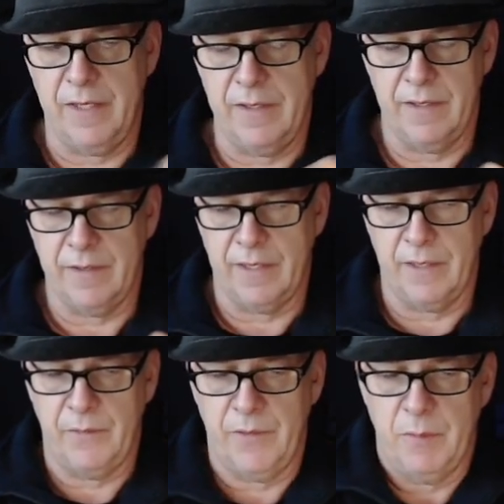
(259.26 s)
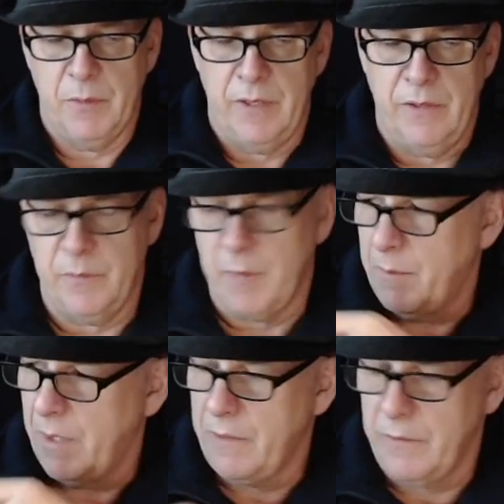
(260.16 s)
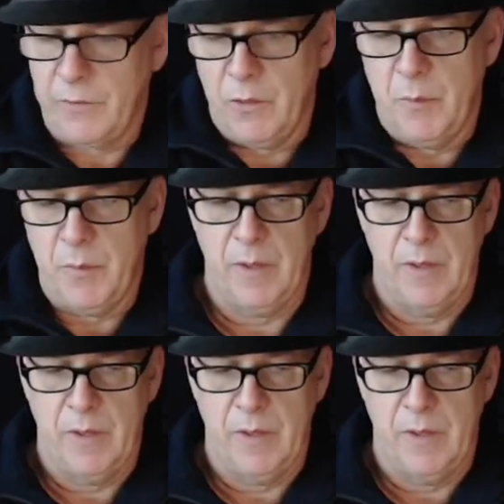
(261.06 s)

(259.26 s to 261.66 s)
and then I was able, I used my microscope,